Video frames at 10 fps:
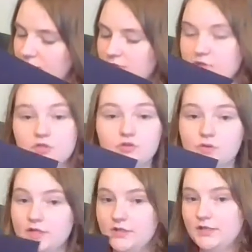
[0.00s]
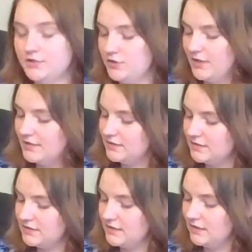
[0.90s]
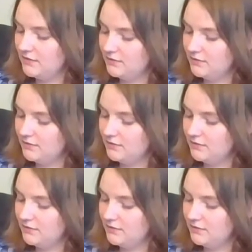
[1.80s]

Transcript: just drawn on so you guys can see.